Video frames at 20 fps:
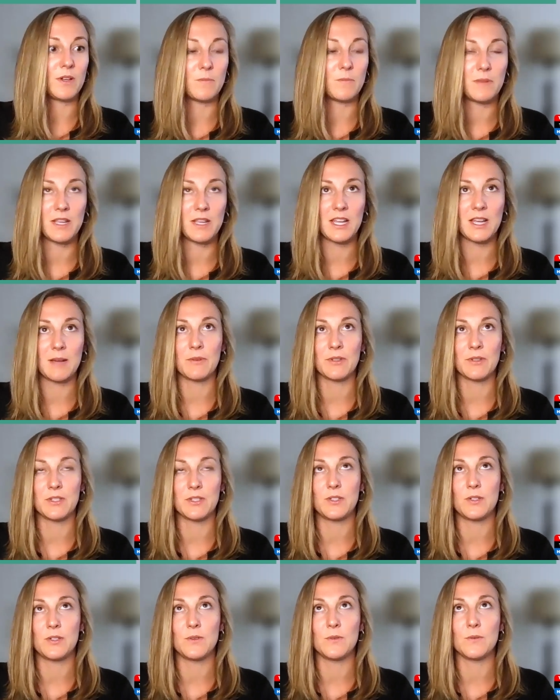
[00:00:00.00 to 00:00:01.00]
being able
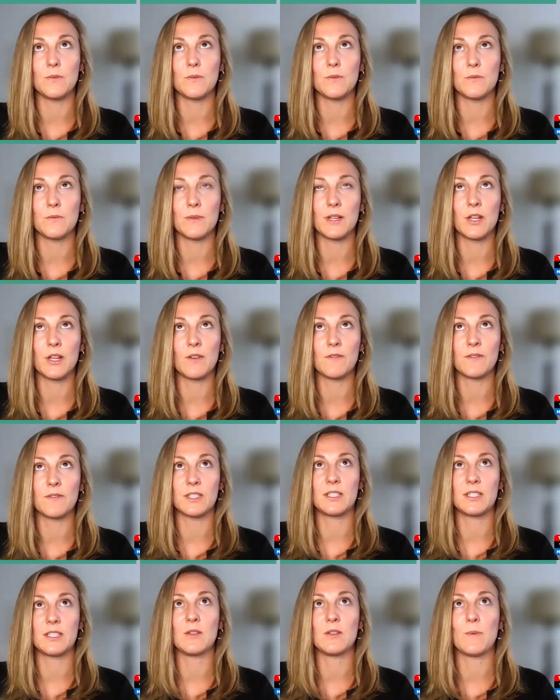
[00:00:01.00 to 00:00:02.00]
to really
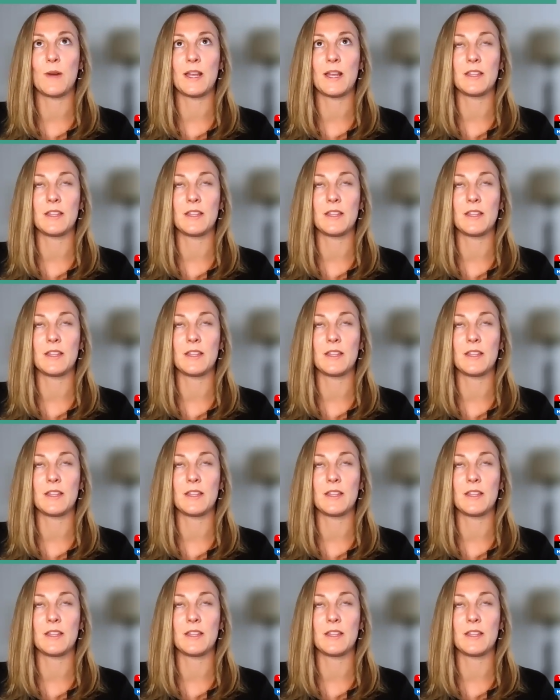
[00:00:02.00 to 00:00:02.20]
oversee the way